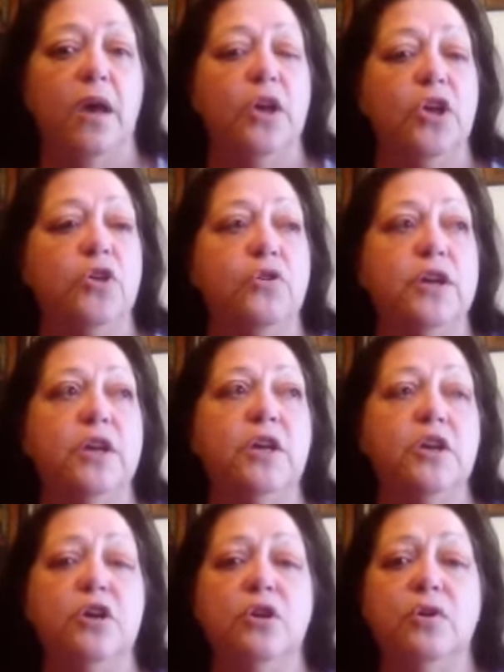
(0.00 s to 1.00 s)
You can
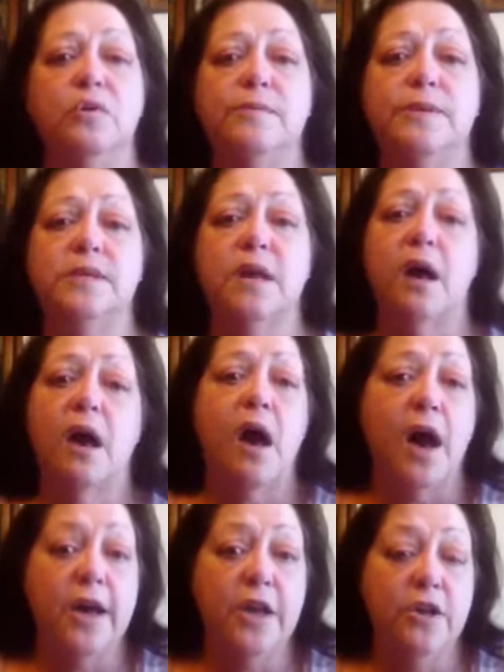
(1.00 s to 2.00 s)
use,
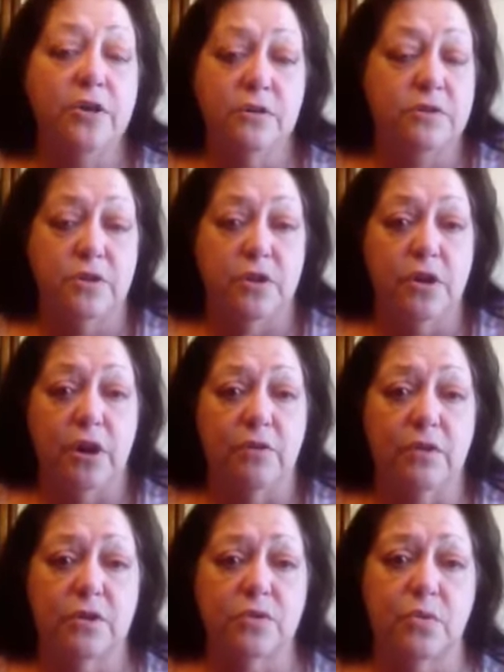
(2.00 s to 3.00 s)
I use, you can go to
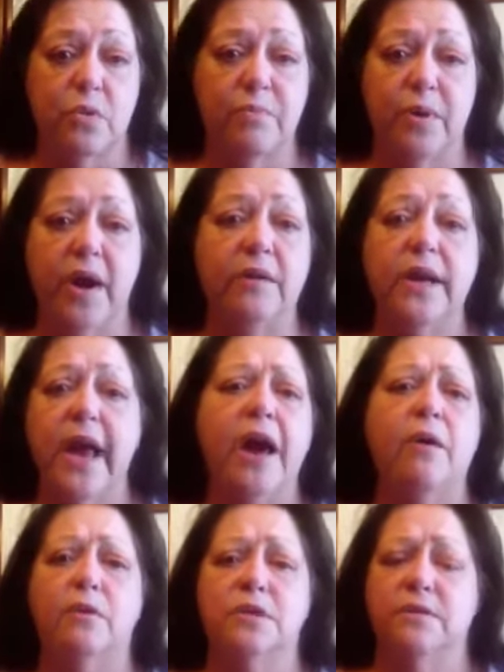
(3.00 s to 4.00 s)
the store. Brown
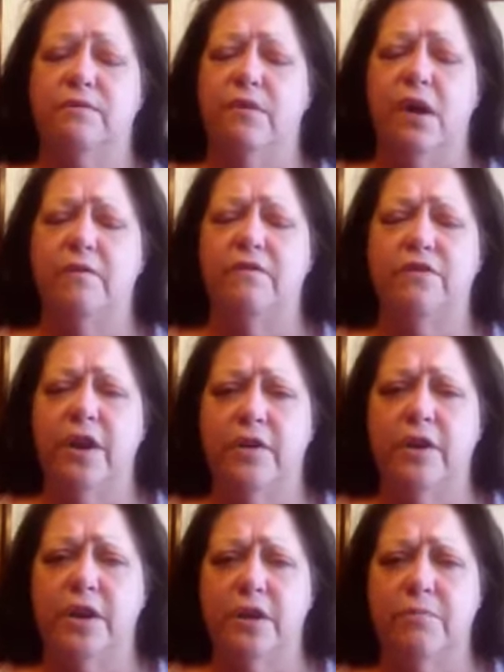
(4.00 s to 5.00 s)
Cow is a, a
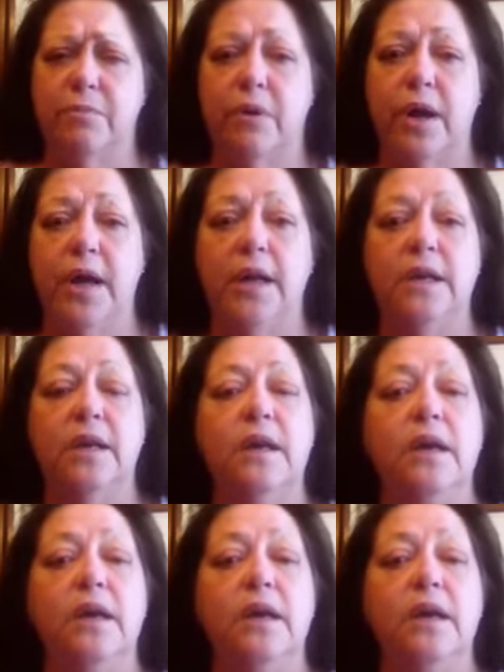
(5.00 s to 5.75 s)
very good brand.